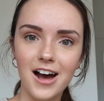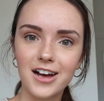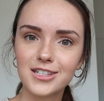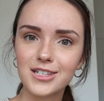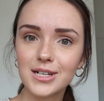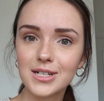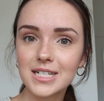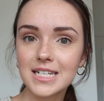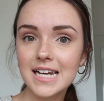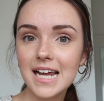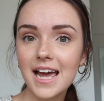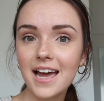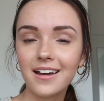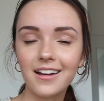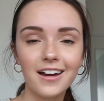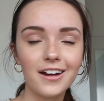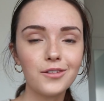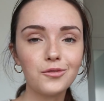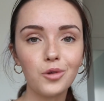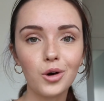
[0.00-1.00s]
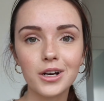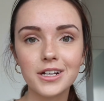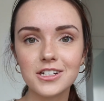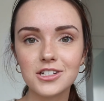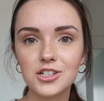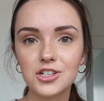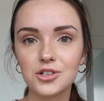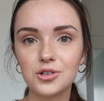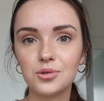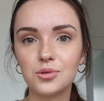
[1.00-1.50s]
So today I kind of
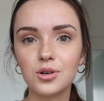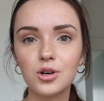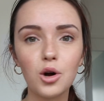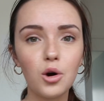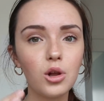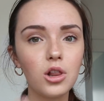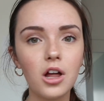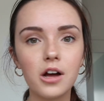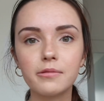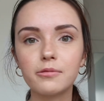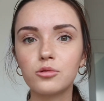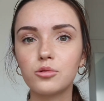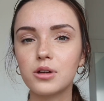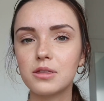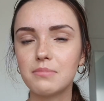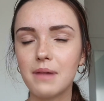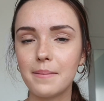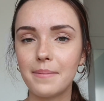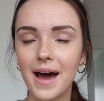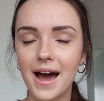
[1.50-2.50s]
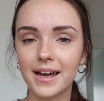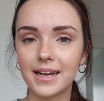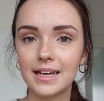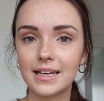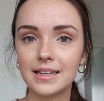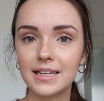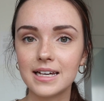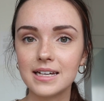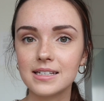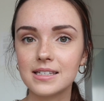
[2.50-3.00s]
wanted to go along with my packing
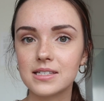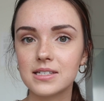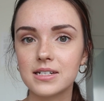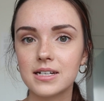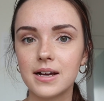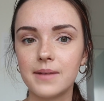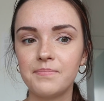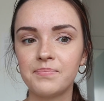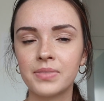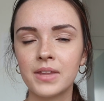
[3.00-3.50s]
list